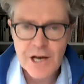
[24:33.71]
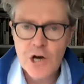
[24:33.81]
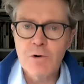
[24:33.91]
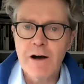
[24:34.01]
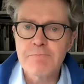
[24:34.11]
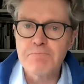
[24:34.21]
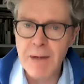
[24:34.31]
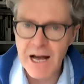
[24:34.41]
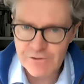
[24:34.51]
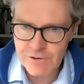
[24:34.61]
who have
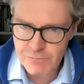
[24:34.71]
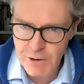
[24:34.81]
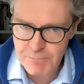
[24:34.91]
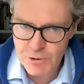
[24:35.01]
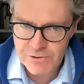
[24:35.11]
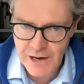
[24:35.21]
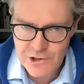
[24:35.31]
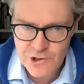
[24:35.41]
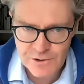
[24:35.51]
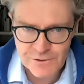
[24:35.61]
massive
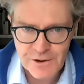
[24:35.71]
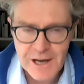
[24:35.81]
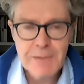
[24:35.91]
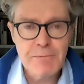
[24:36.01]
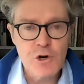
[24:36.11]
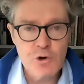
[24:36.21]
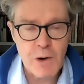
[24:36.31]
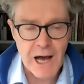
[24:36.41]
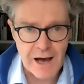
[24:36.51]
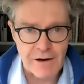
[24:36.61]
reputations, but who
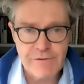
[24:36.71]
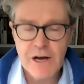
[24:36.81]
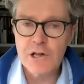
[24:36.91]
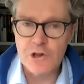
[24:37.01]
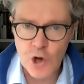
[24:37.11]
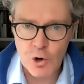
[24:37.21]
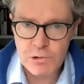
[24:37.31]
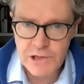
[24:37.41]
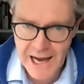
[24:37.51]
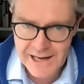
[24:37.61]
have no
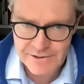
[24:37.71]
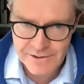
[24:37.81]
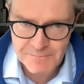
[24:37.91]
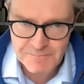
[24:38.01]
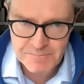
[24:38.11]
Latin.